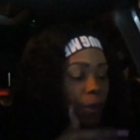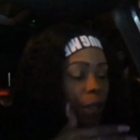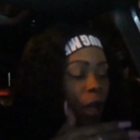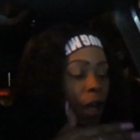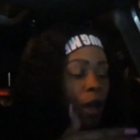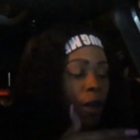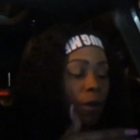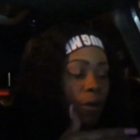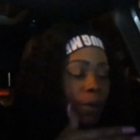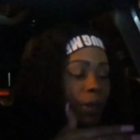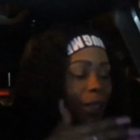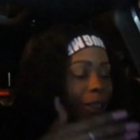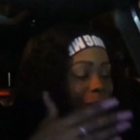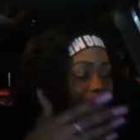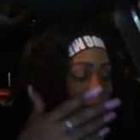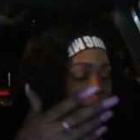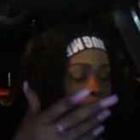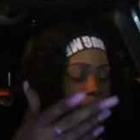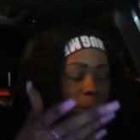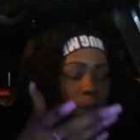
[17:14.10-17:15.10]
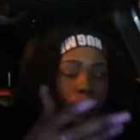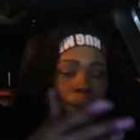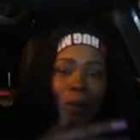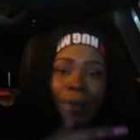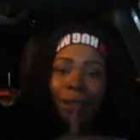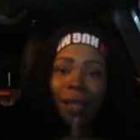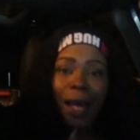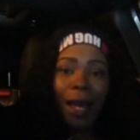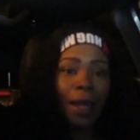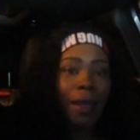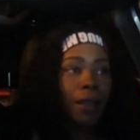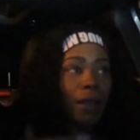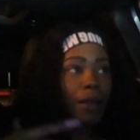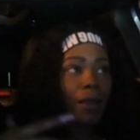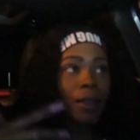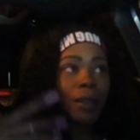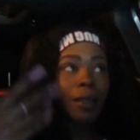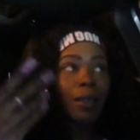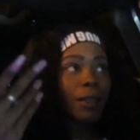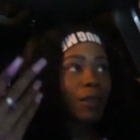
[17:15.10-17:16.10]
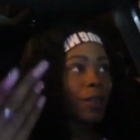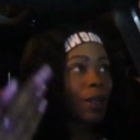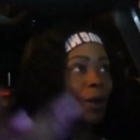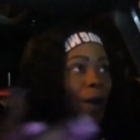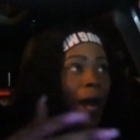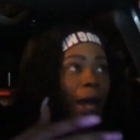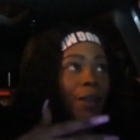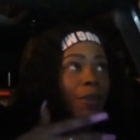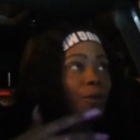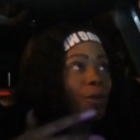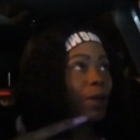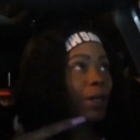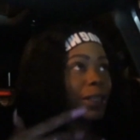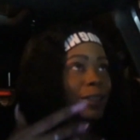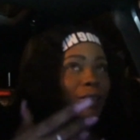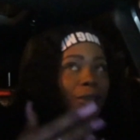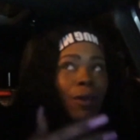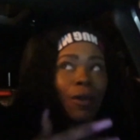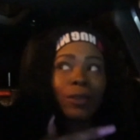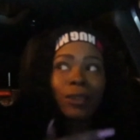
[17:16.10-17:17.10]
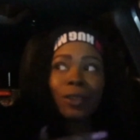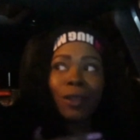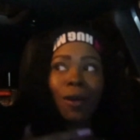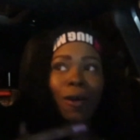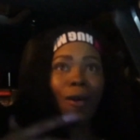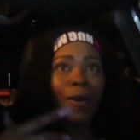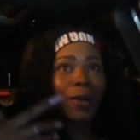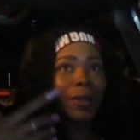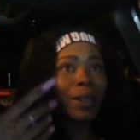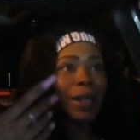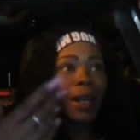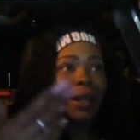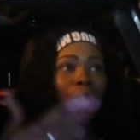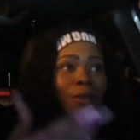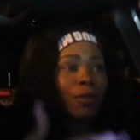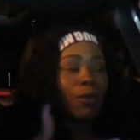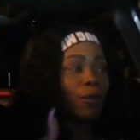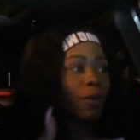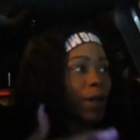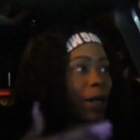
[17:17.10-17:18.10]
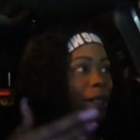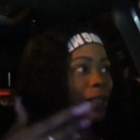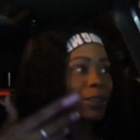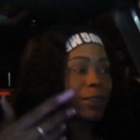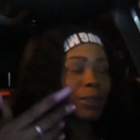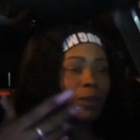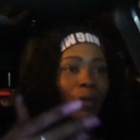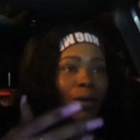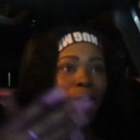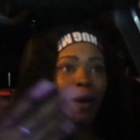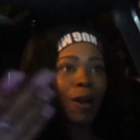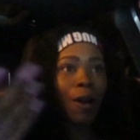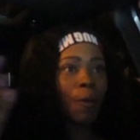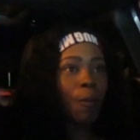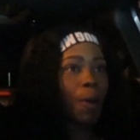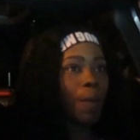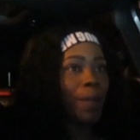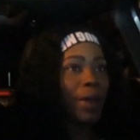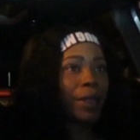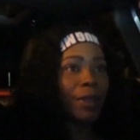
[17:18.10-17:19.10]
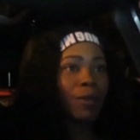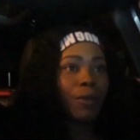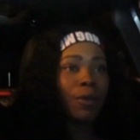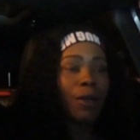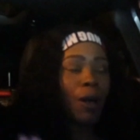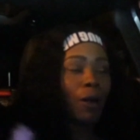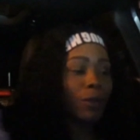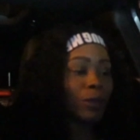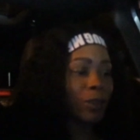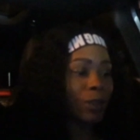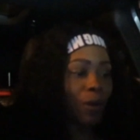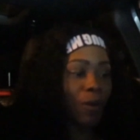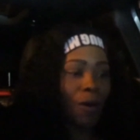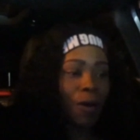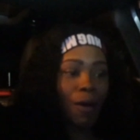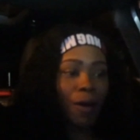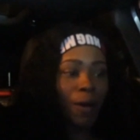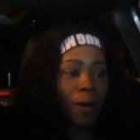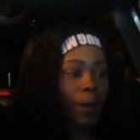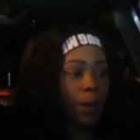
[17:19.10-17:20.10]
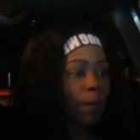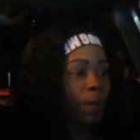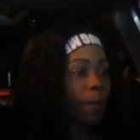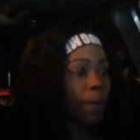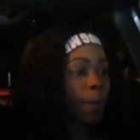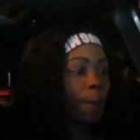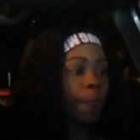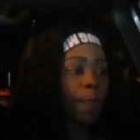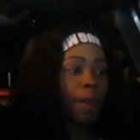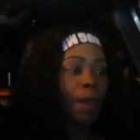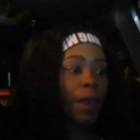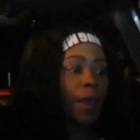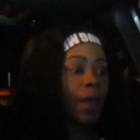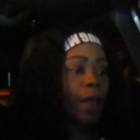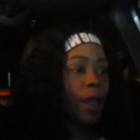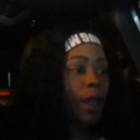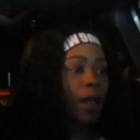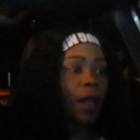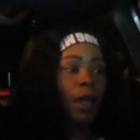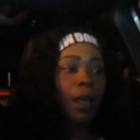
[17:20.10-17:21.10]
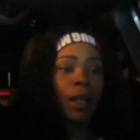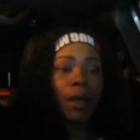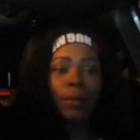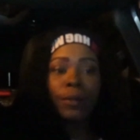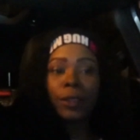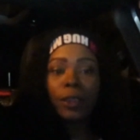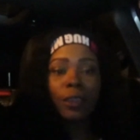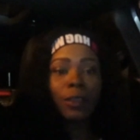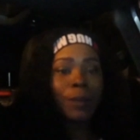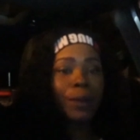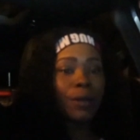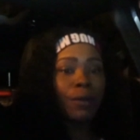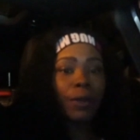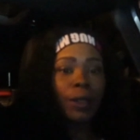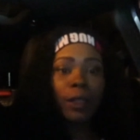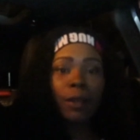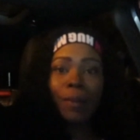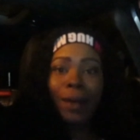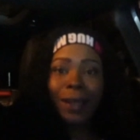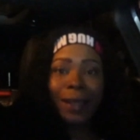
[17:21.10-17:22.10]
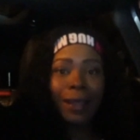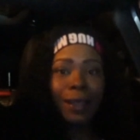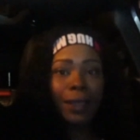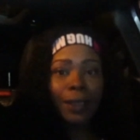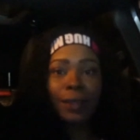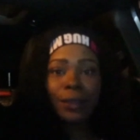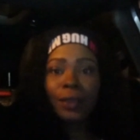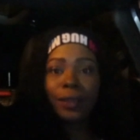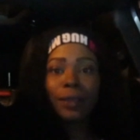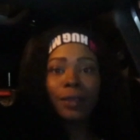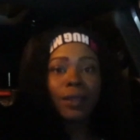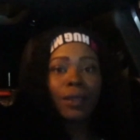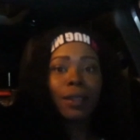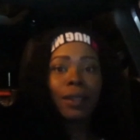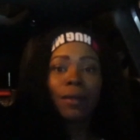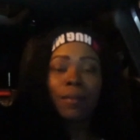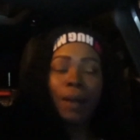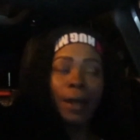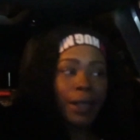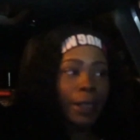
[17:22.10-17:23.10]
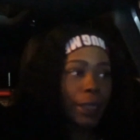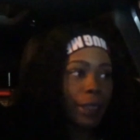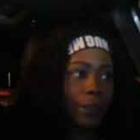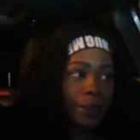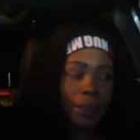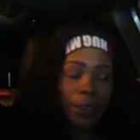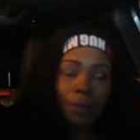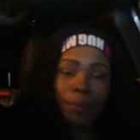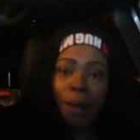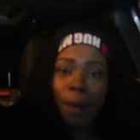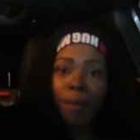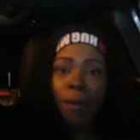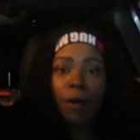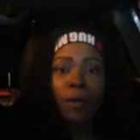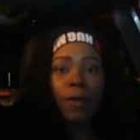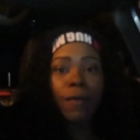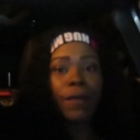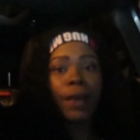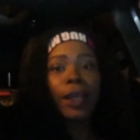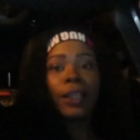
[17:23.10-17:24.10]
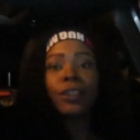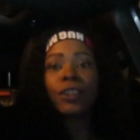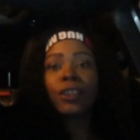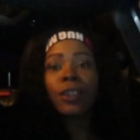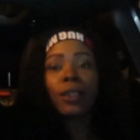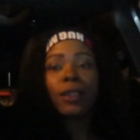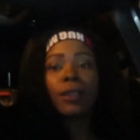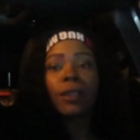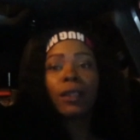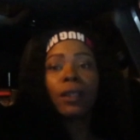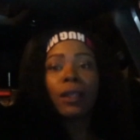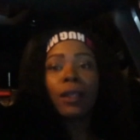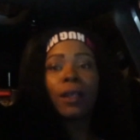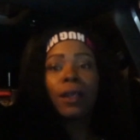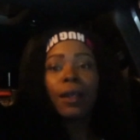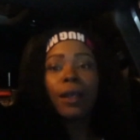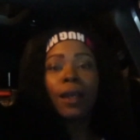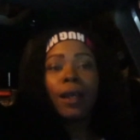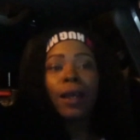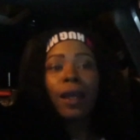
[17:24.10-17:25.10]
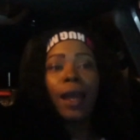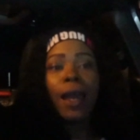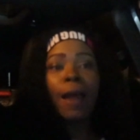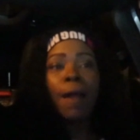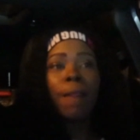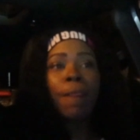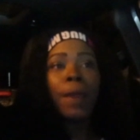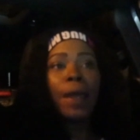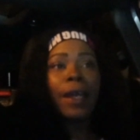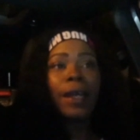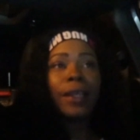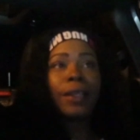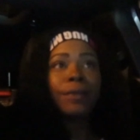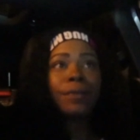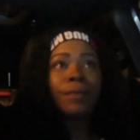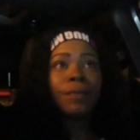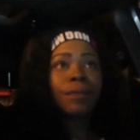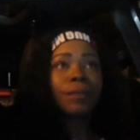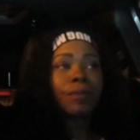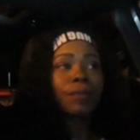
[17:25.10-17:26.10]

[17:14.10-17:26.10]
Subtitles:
Oh, a lot of people be like, yo, how you hustle so hard? How you grind so hard? What make you go so hard? And I'm just gonna be real, my kids. My kids is my motivation. And then